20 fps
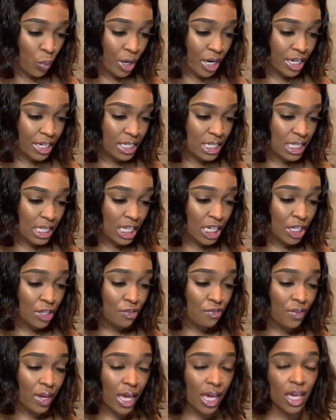weirdest thing
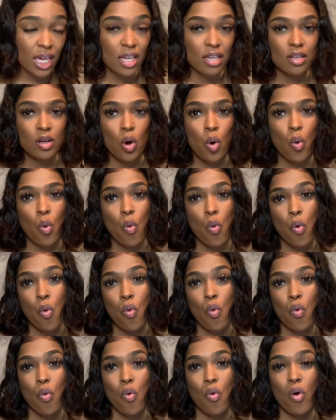you've ate?
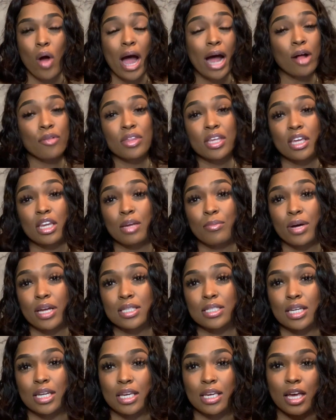I don't think
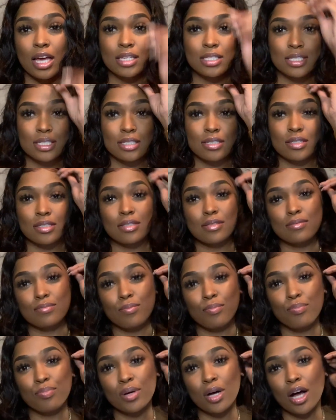anybody's gonna guess this,
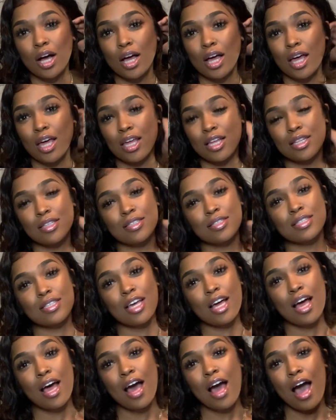but
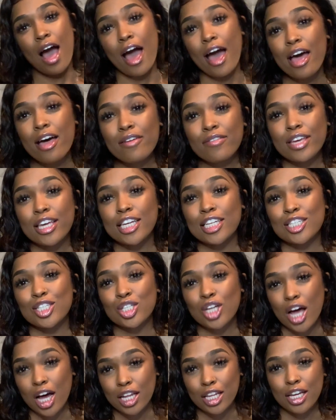I have ate
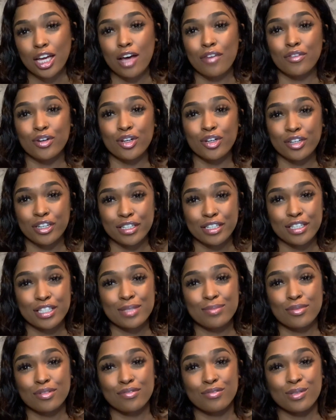chocolate covered
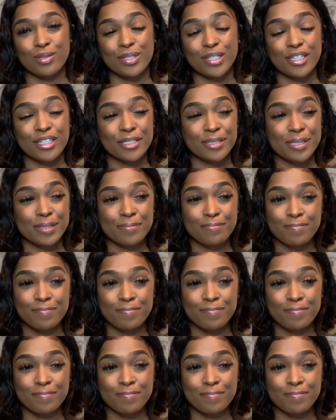crickets before.